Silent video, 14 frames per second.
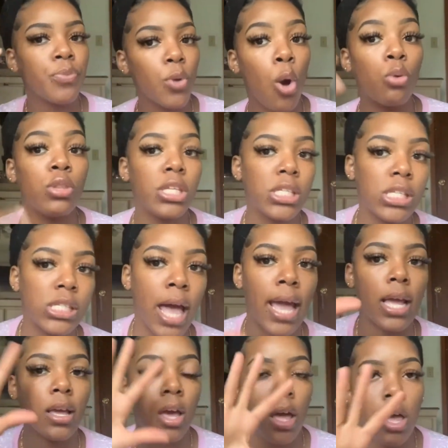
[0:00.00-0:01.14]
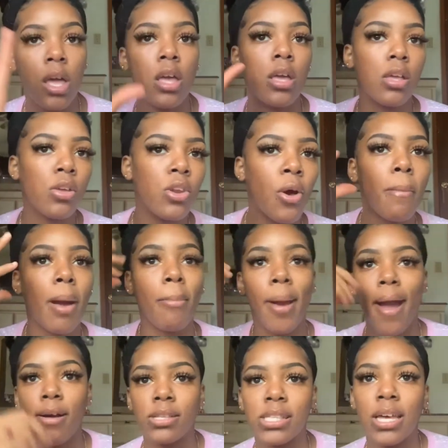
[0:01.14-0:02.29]
oh, this is like, you know, my
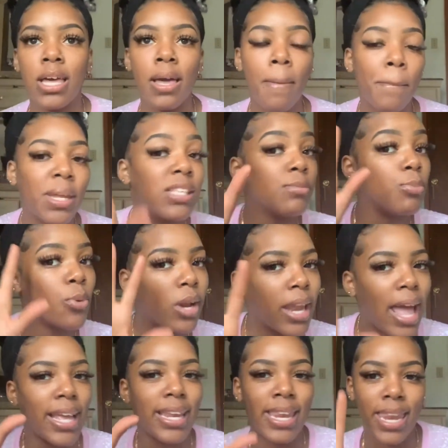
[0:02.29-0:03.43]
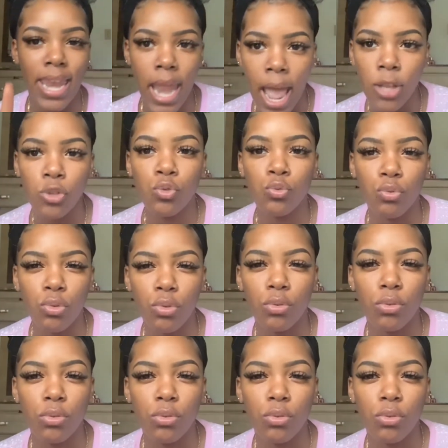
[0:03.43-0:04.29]
brows done, but it's more like natural.